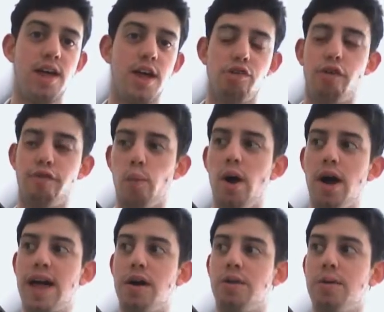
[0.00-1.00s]
So for
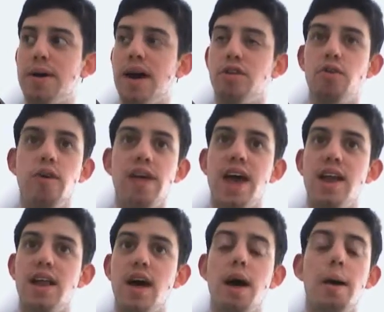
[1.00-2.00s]
£1, you can
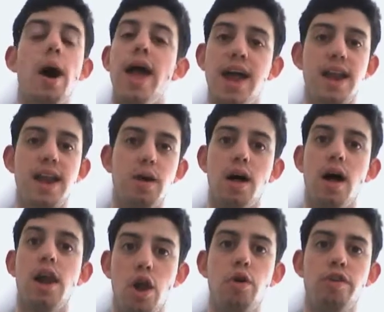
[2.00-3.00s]
get
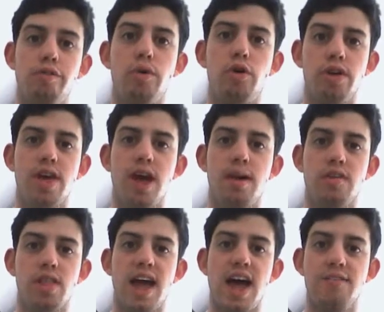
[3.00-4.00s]
a load of modern games
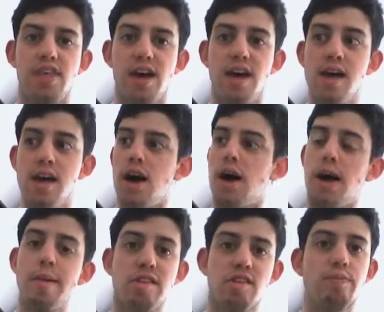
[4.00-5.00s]
that they have there.
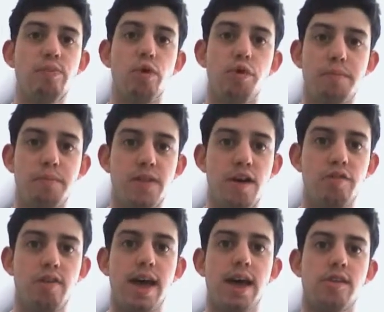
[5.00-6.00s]
I myself bought
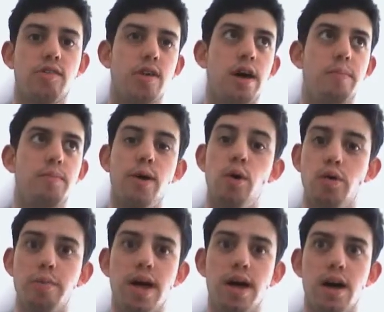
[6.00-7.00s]
Deus Ex,
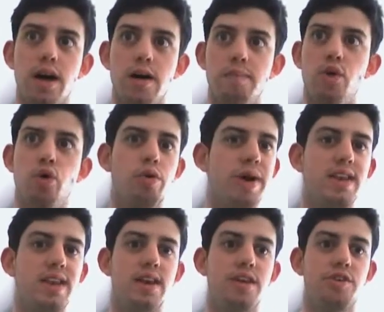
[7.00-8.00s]
the
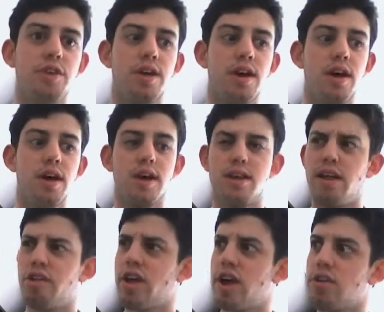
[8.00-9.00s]
Augmented Edition,
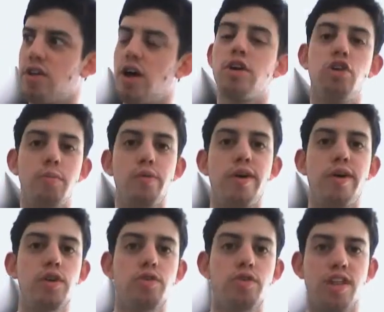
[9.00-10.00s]
Deus Ex Human
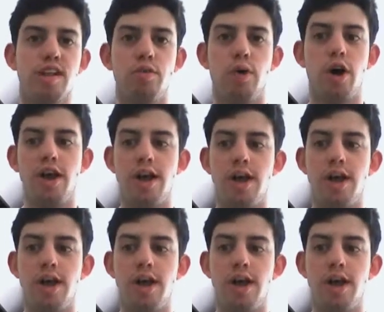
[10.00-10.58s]
Revolution, that's the one.